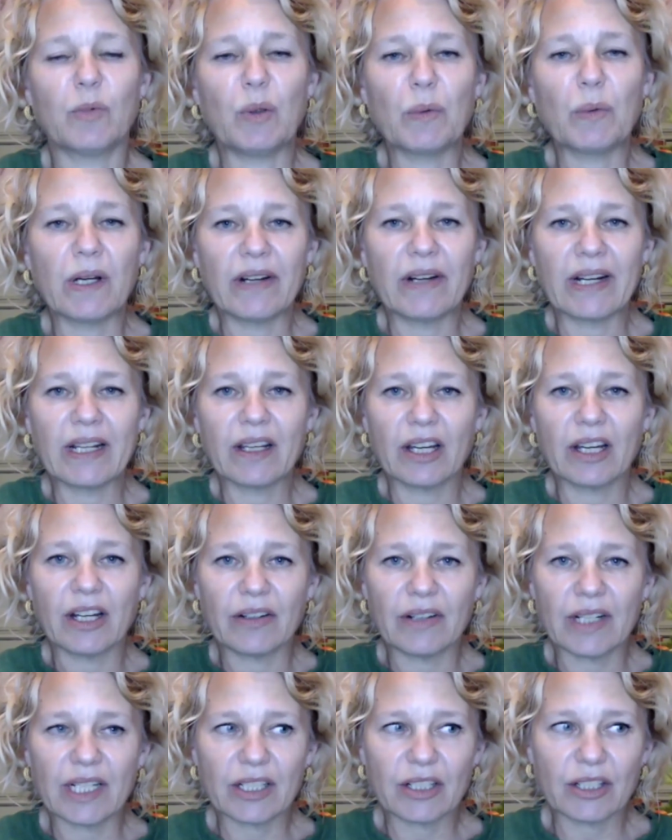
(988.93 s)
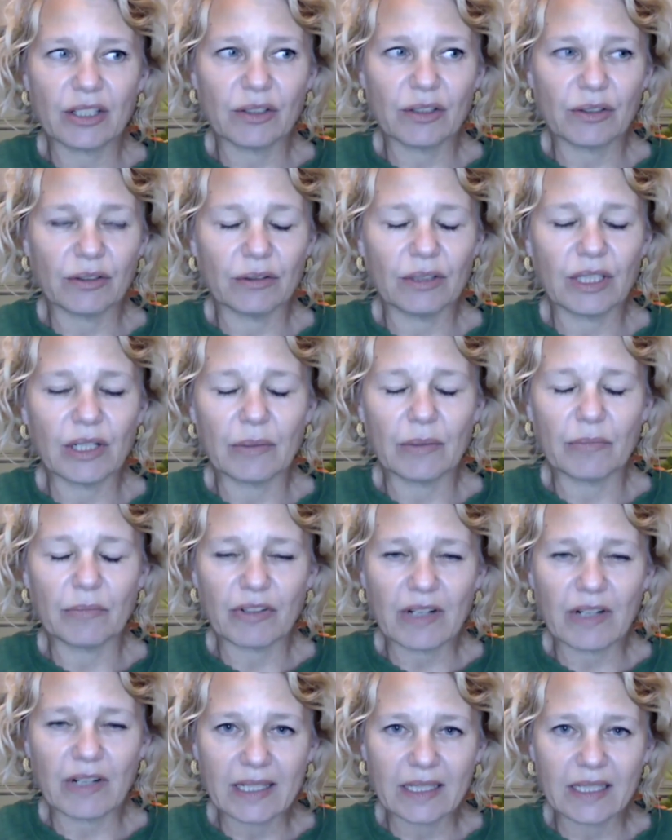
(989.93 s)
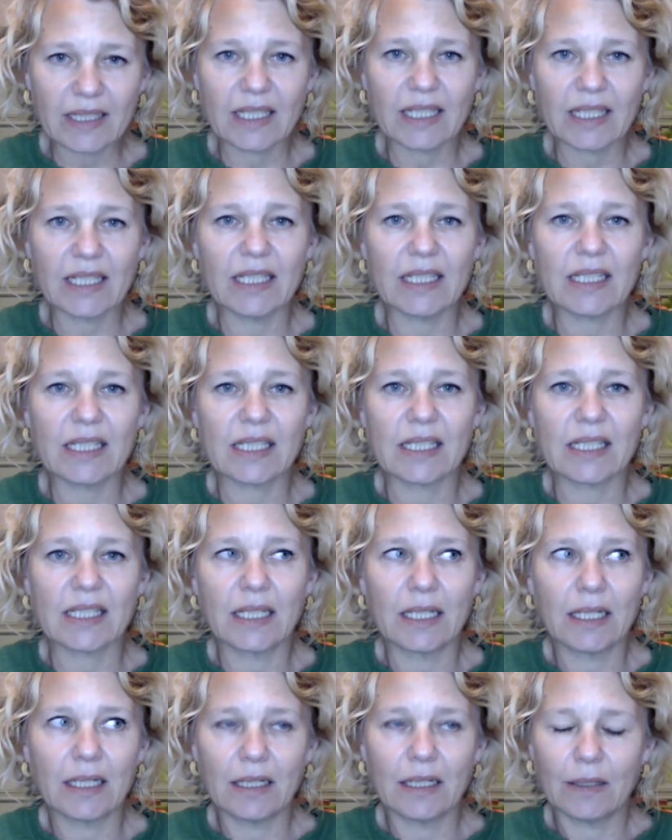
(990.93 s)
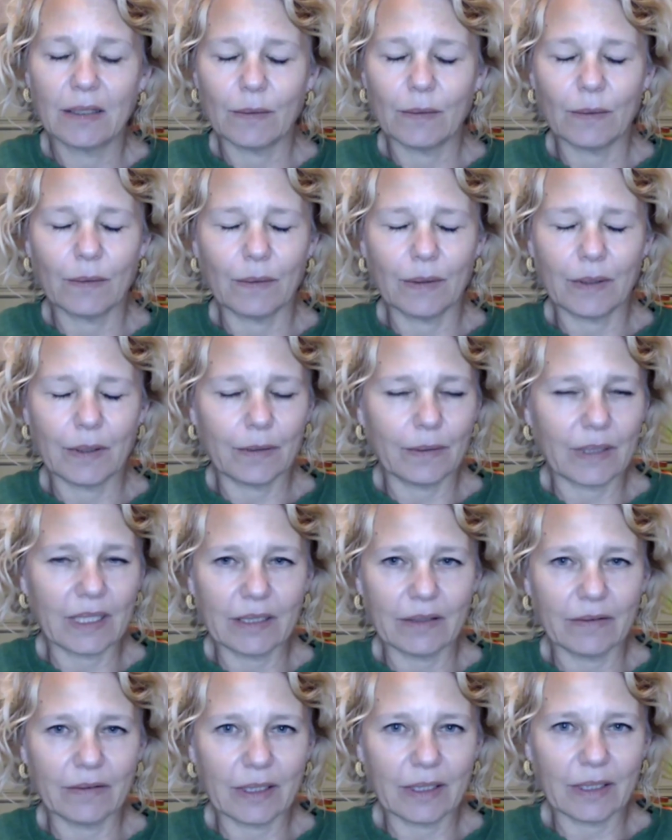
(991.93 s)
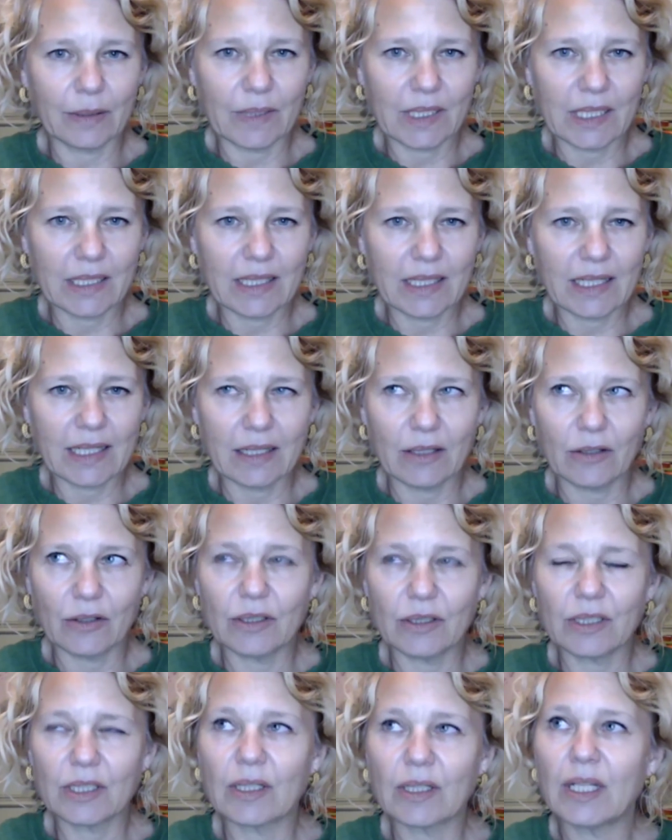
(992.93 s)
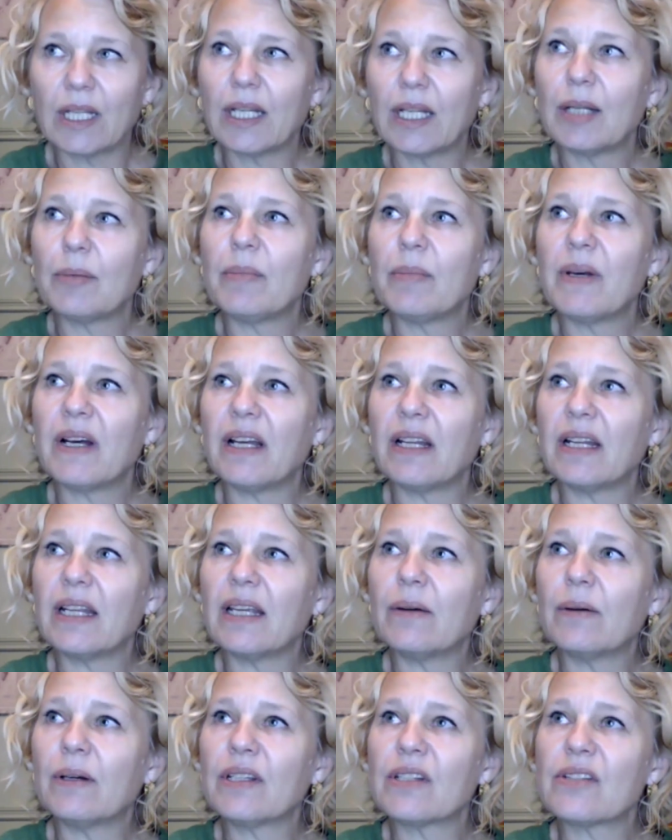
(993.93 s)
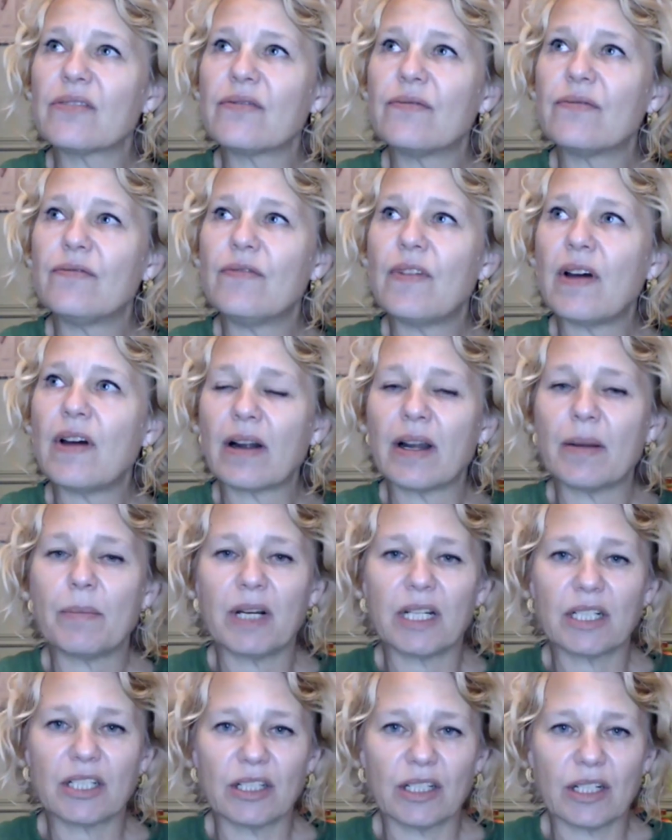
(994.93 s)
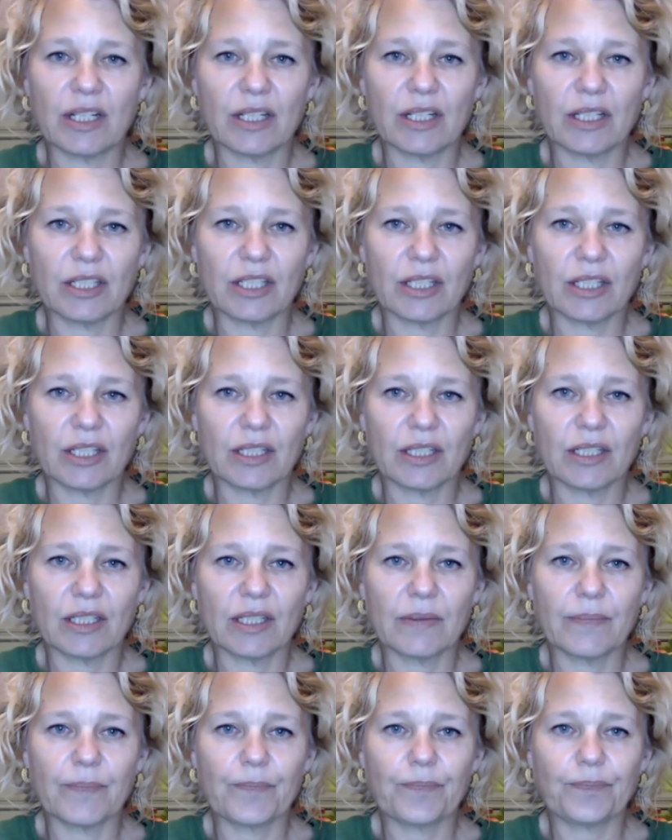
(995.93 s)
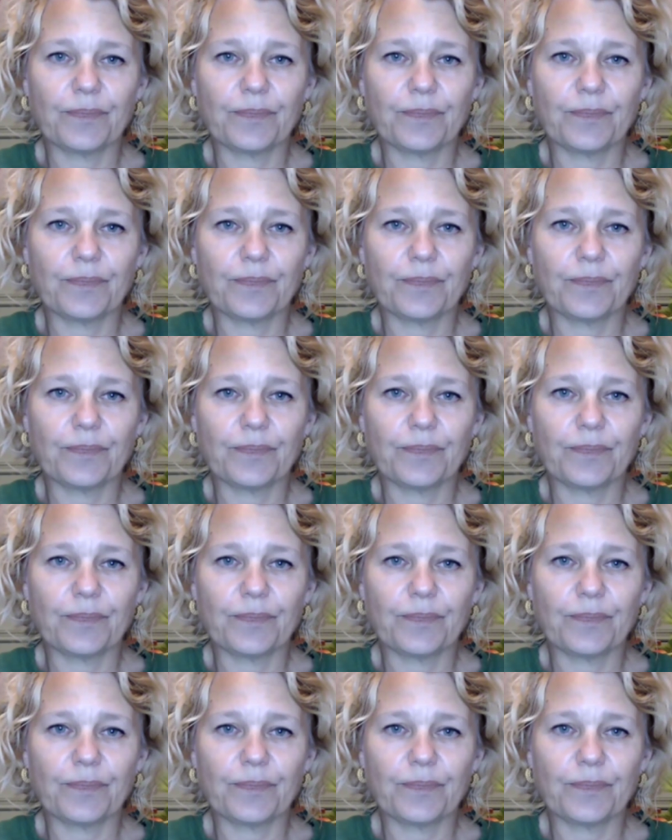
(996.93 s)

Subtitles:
We were encouraged to go and practice, although I don't think we did that a lot, but it was very much nurtured.